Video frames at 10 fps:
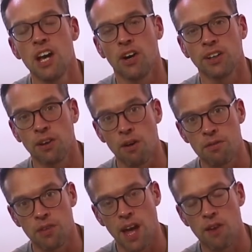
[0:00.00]
I go
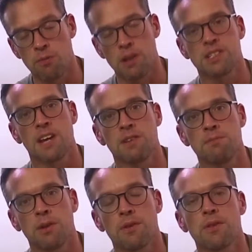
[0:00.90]
over there almost every
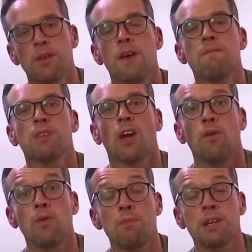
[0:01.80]
month. I
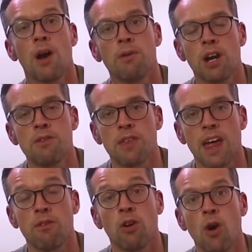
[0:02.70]
will be going over
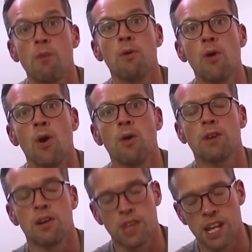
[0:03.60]
there a lot more
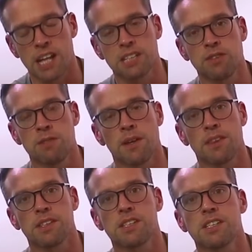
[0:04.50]
over the next few
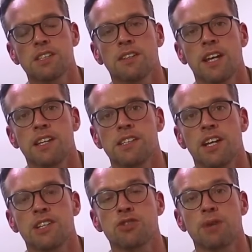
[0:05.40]
months. There's
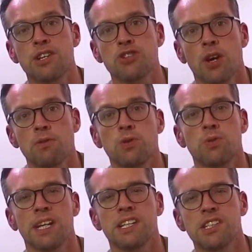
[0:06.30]
a trade show
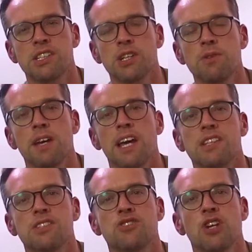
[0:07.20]
called Interzoo.
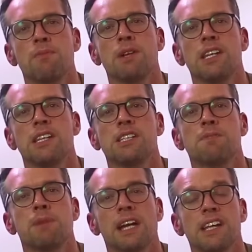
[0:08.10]
It's Germany's
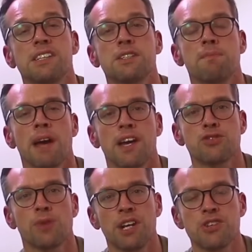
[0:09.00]
biggest pet
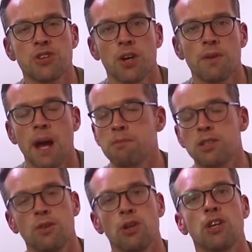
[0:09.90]
trade show,
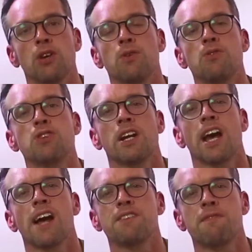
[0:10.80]
absolutely huge, and
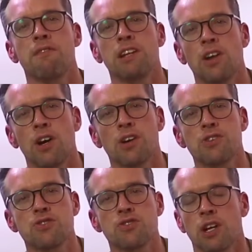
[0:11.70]
it has a very
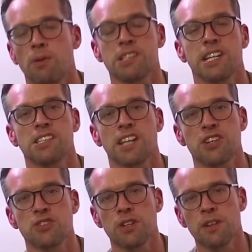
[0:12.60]
large aquatic
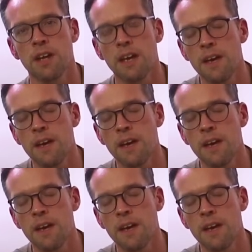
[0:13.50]
section.